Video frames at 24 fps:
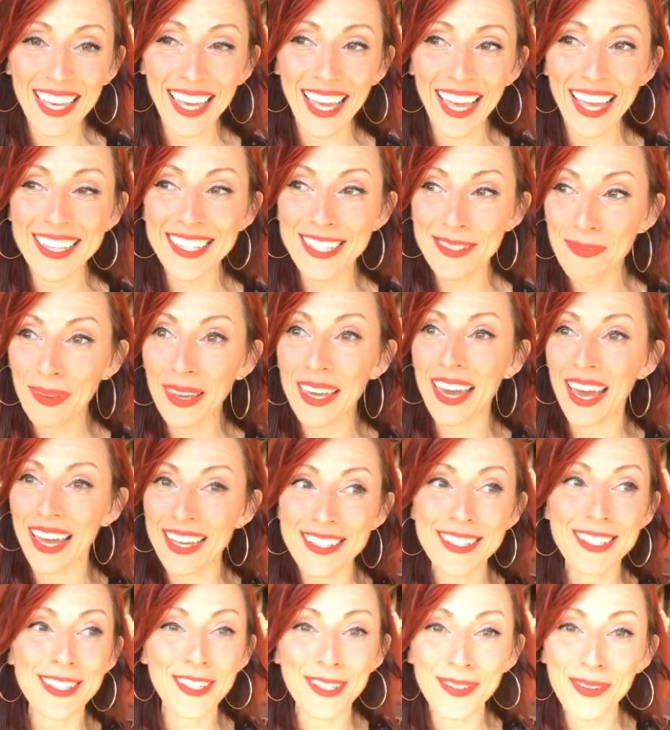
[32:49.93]
it's
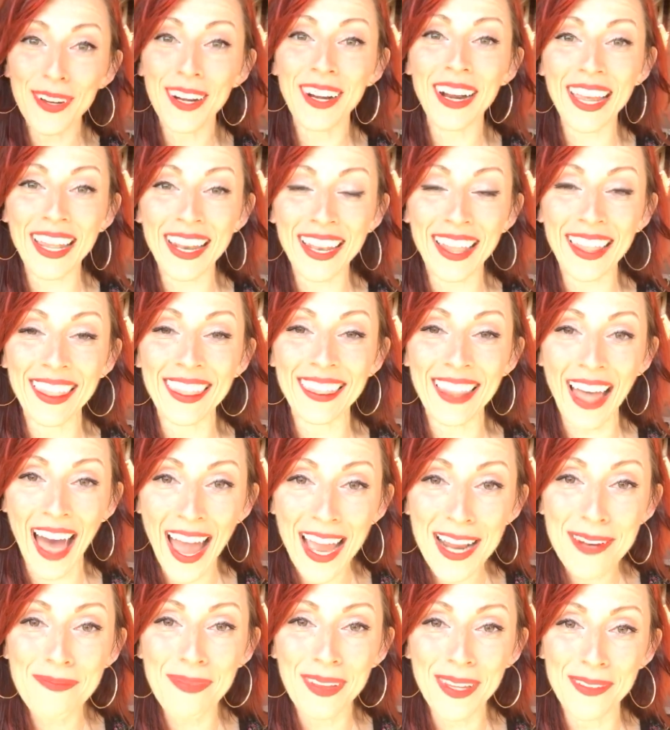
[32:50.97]
because you are in
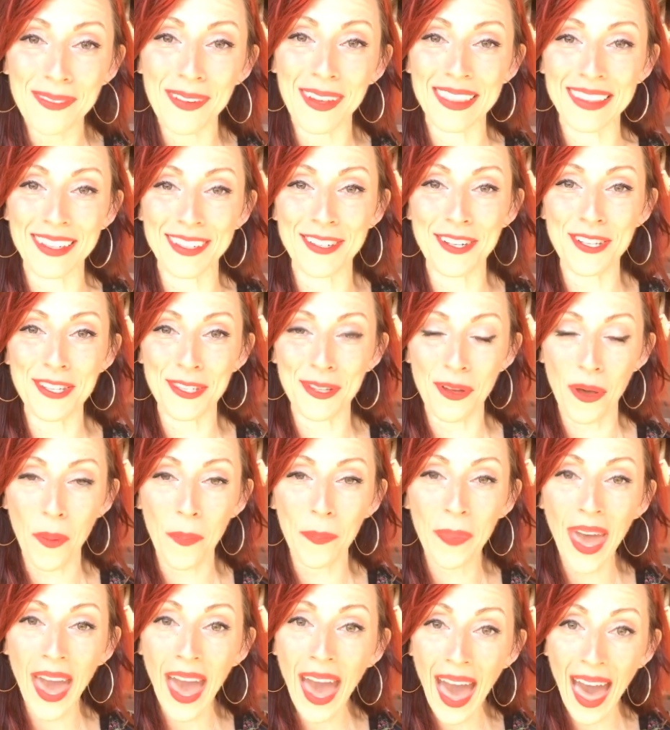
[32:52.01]
alignment with your soul
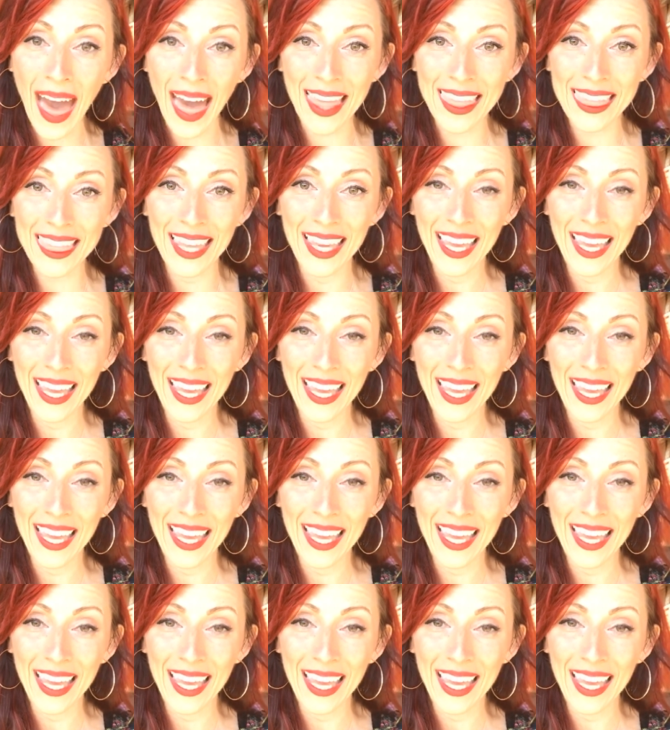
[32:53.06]
path.